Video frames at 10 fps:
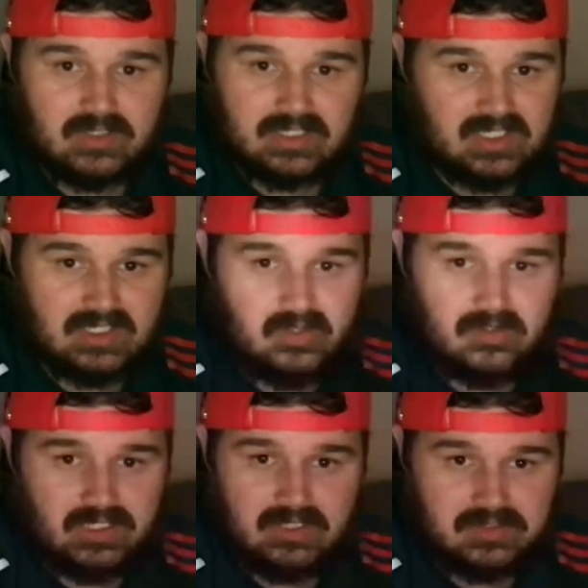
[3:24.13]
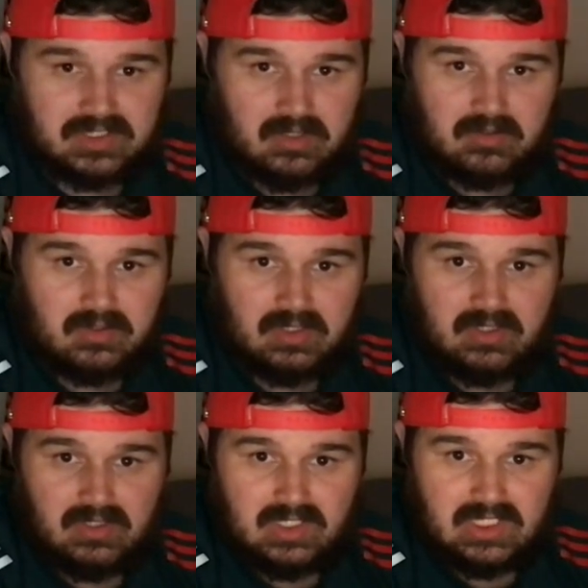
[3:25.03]
going to sign a new deal. So
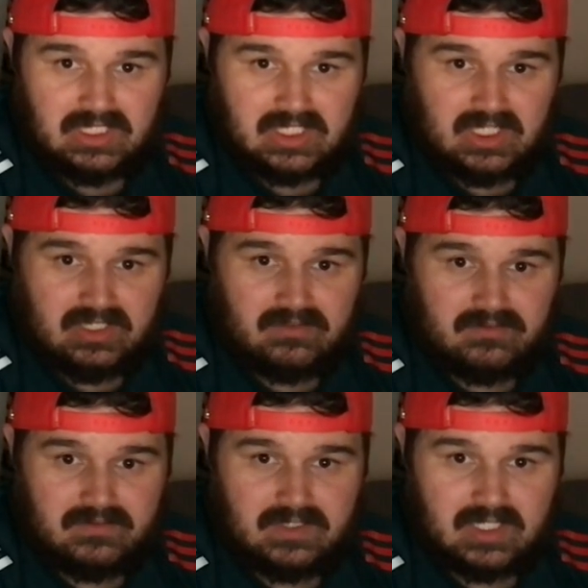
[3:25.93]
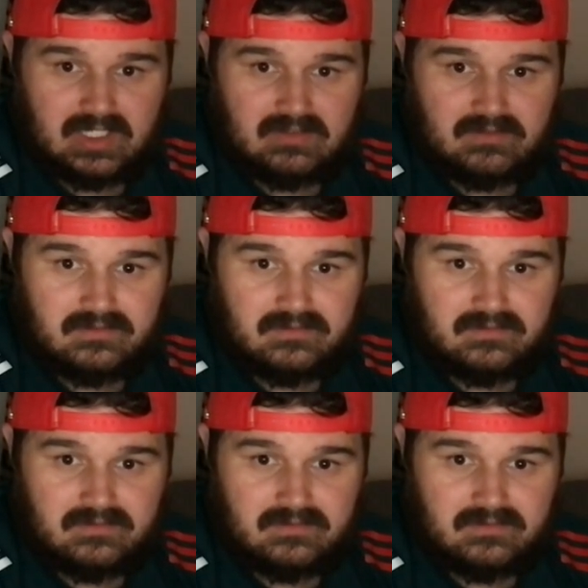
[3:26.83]
you kind of, you kind of